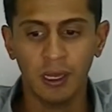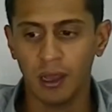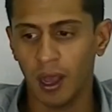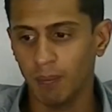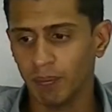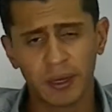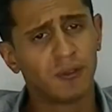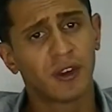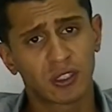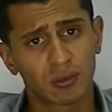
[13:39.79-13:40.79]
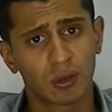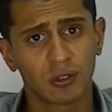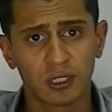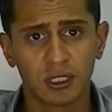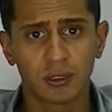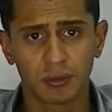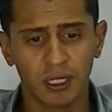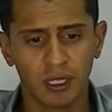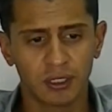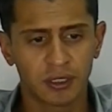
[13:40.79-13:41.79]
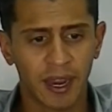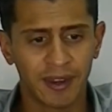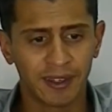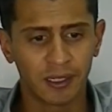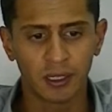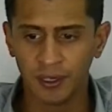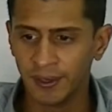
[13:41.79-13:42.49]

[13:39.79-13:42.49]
Um, manufacturer warranty is three years standard.